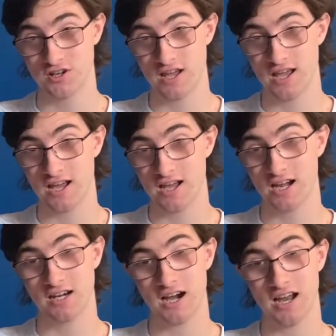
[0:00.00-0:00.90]

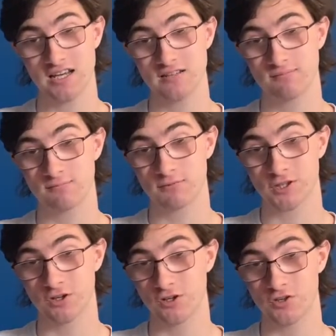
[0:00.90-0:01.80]
and I
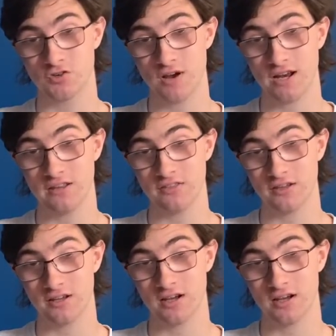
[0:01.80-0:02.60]
couldn't do anything,